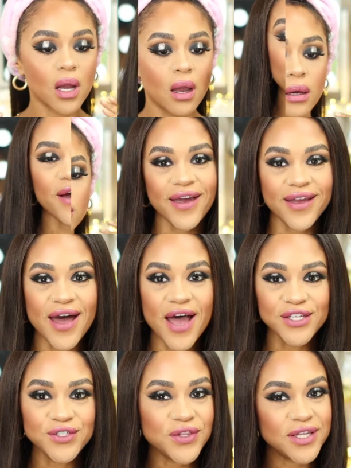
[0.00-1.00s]
Alright
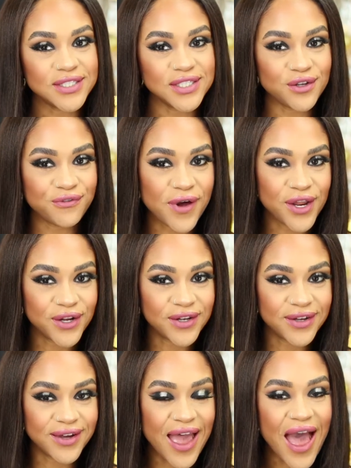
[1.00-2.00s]
guys, so this is the final
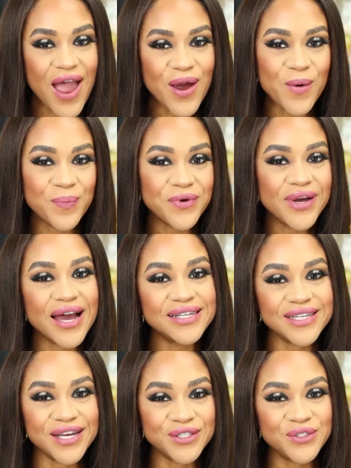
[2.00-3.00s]
look. I hope you guys
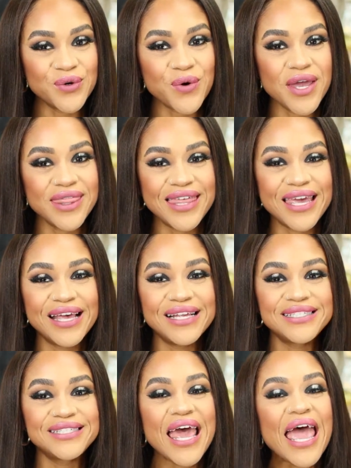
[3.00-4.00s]
enjoyed
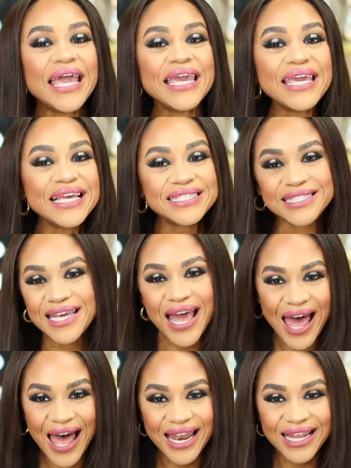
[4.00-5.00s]
this easy
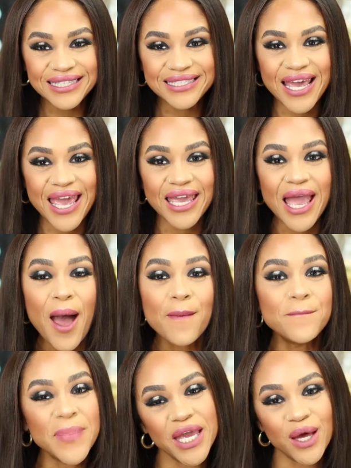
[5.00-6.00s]
holiday
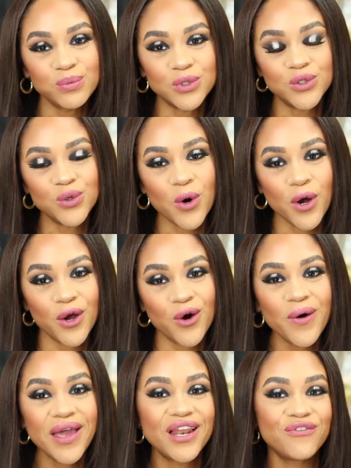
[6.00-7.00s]
makeup tutorial.
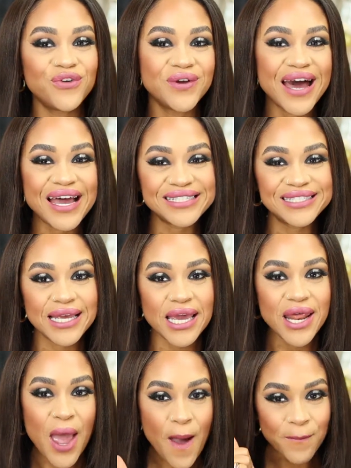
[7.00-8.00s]
And if you guys
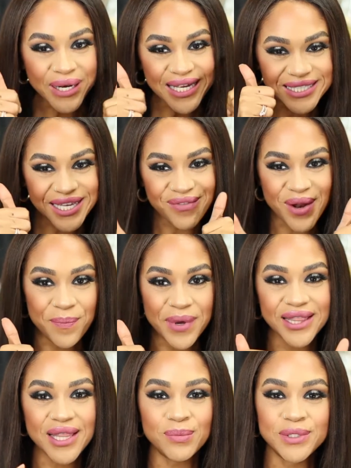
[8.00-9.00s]
did, please give it a
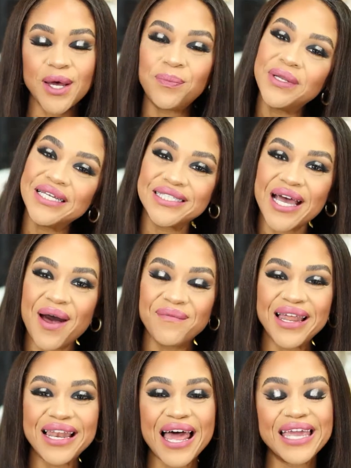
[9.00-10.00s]
big thumbs up. Please
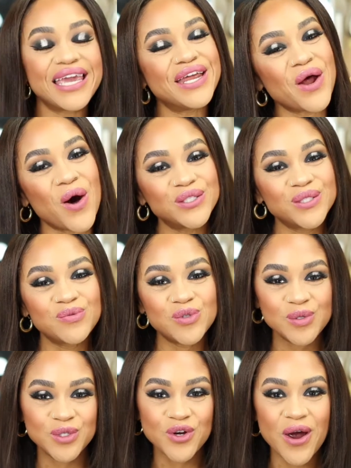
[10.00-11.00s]
comment, like, and also
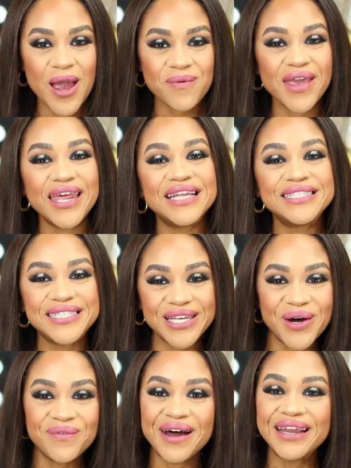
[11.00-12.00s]
subscribe. And
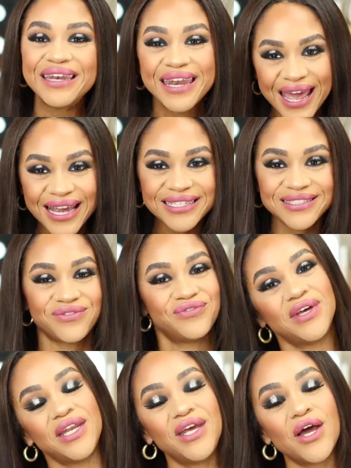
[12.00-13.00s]
until my next
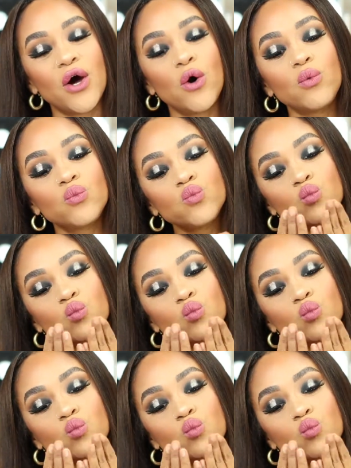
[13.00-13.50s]
video,